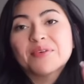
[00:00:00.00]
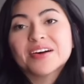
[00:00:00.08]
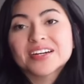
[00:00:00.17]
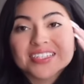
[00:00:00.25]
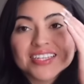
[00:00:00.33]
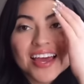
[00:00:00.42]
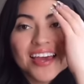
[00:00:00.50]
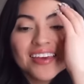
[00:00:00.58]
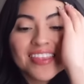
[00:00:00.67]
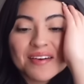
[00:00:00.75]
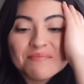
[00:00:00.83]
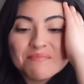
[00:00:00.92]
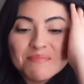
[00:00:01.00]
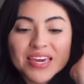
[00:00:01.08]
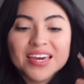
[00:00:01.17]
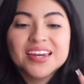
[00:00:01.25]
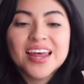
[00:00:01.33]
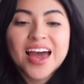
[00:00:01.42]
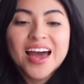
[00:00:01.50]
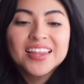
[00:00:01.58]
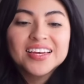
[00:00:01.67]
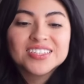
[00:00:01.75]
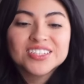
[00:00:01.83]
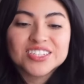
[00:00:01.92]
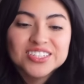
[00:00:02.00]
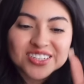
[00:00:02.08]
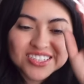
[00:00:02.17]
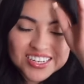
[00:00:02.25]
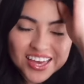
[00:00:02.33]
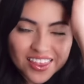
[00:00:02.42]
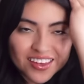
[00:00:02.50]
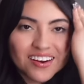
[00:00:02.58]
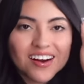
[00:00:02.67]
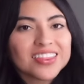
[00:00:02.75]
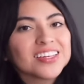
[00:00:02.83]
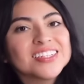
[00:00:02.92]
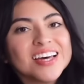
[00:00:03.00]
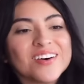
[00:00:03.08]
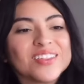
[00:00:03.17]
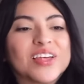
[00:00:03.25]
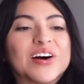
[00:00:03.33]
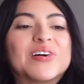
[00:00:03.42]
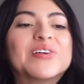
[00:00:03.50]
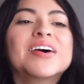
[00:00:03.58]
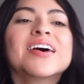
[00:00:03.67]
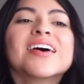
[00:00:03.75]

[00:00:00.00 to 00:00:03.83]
are saying that me and Alex are still together on the down low.